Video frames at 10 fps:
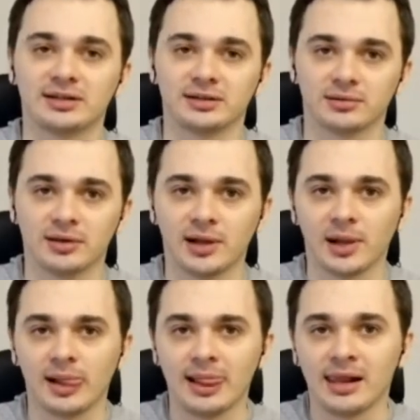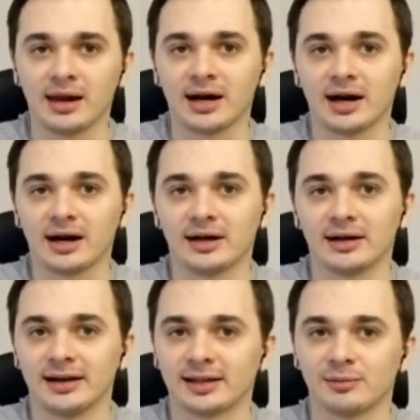we will see
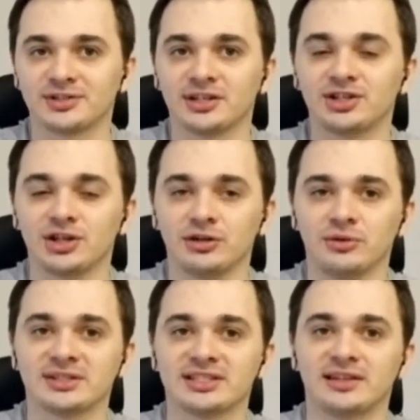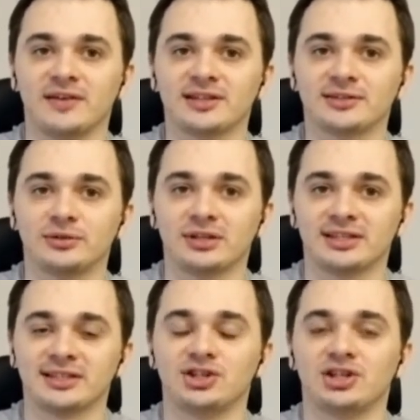that this will be the hex
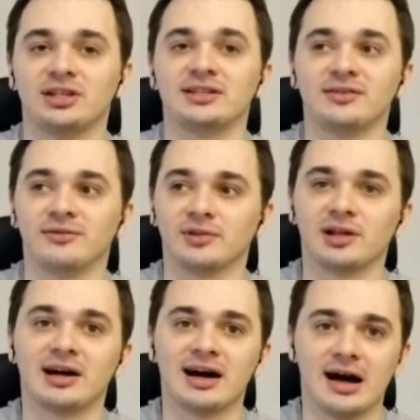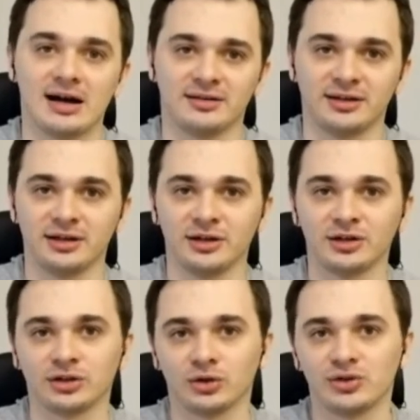value. And
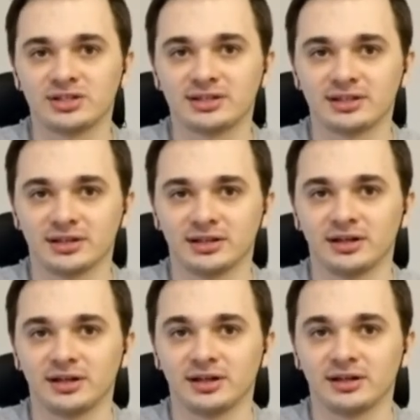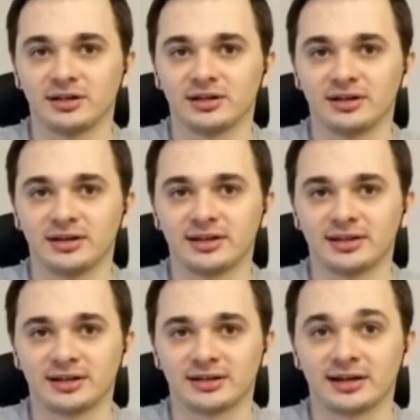41 is actually
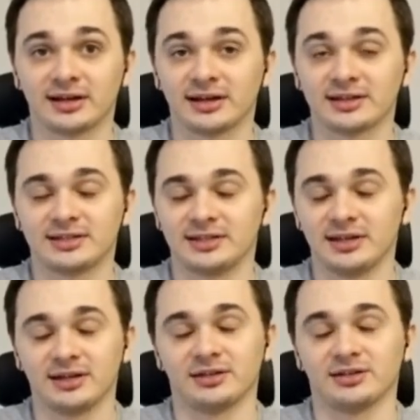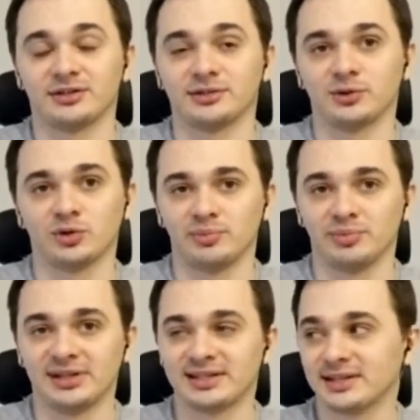equivalent to
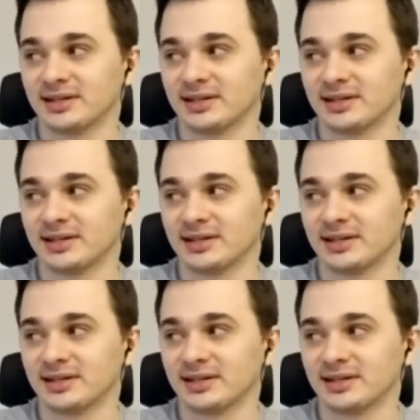A,